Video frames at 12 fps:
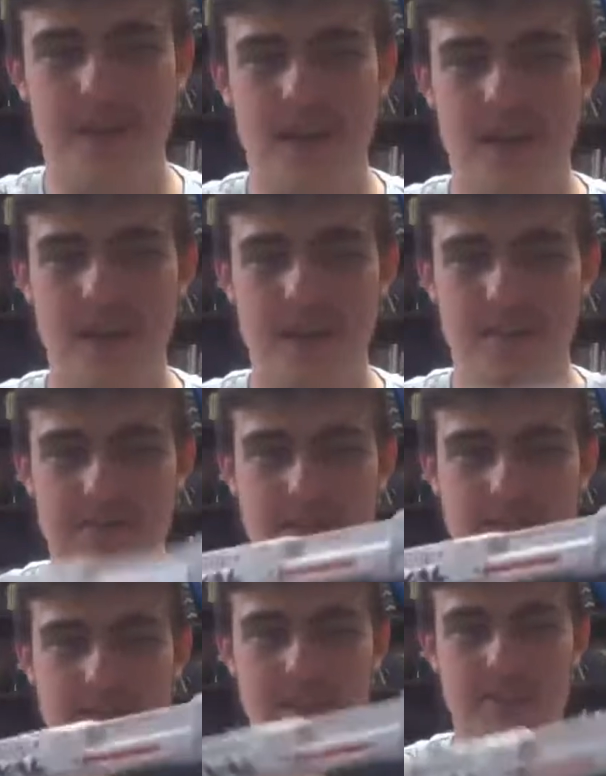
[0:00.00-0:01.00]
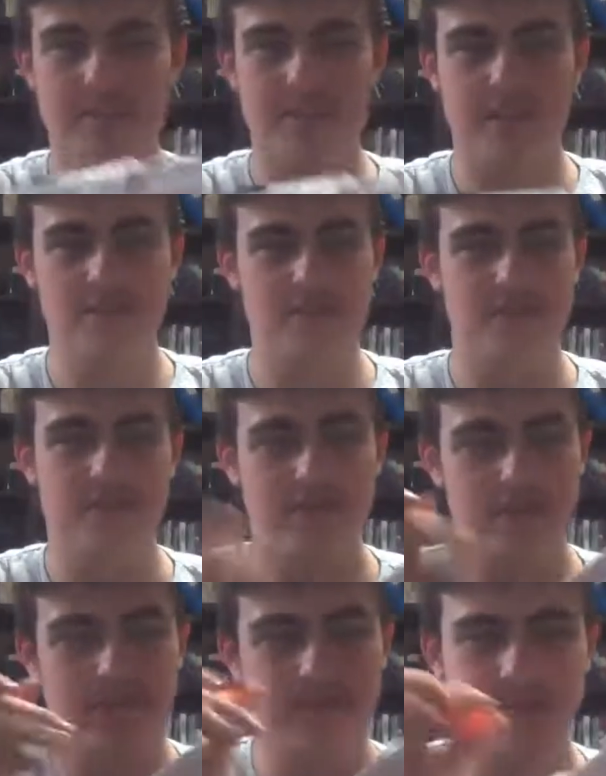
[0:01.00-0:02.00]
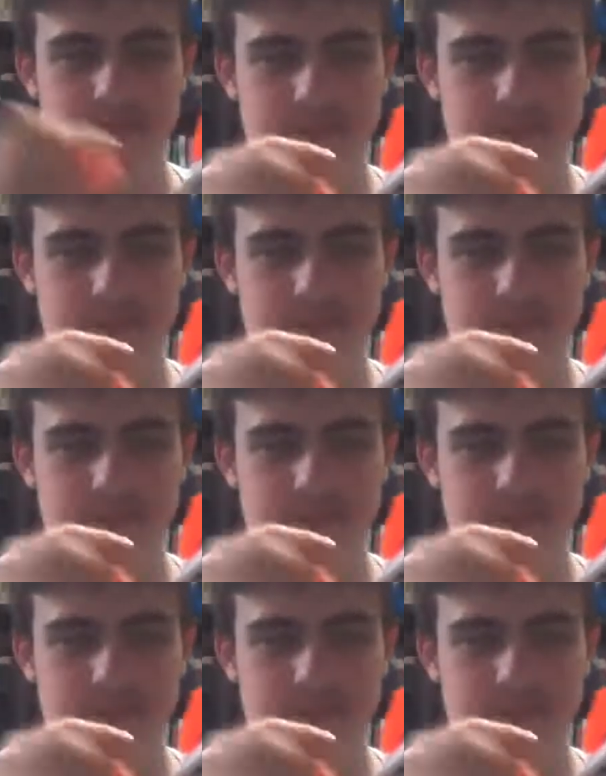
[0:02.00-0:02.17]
I recently got a Chronos.